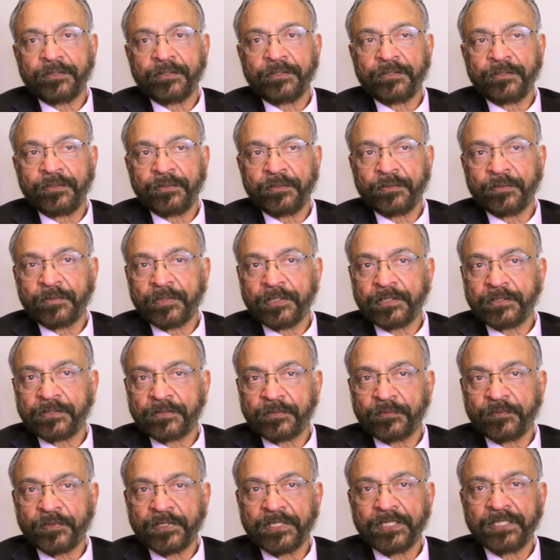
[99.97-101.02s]
you know,
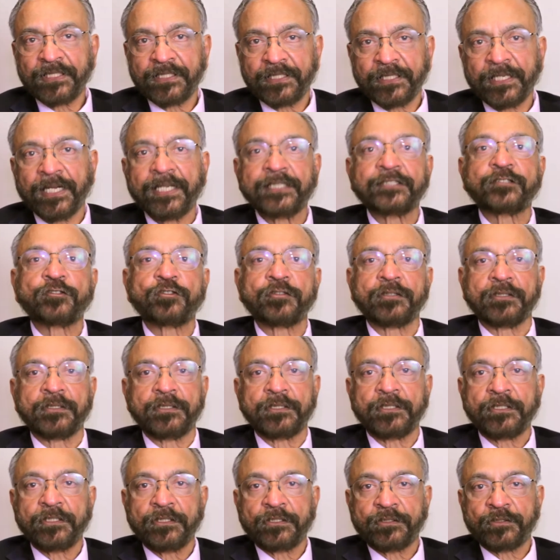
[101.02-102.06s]
it's very
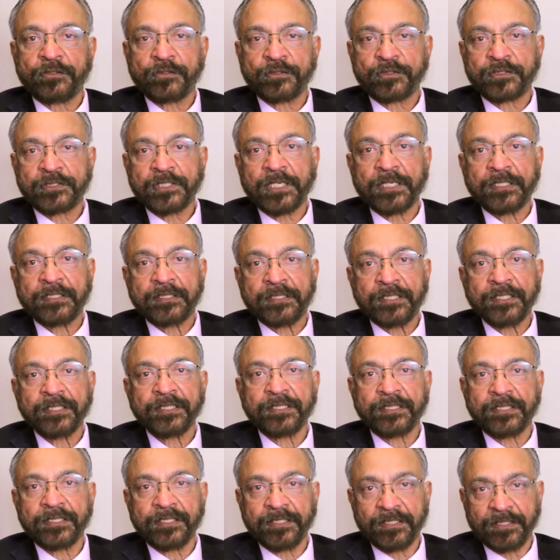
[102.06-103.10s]
natural to start
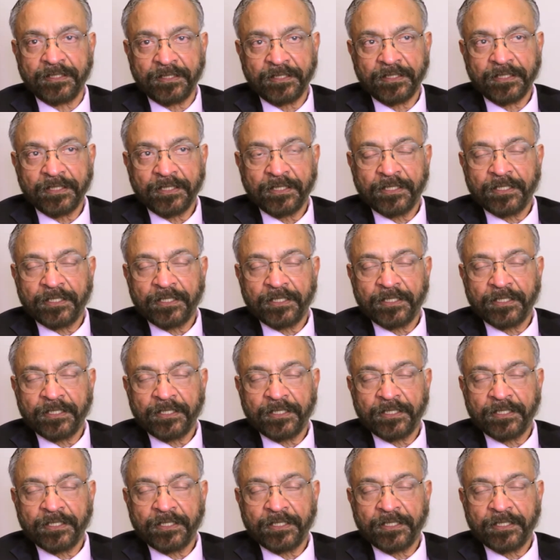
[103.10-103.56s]
thinking,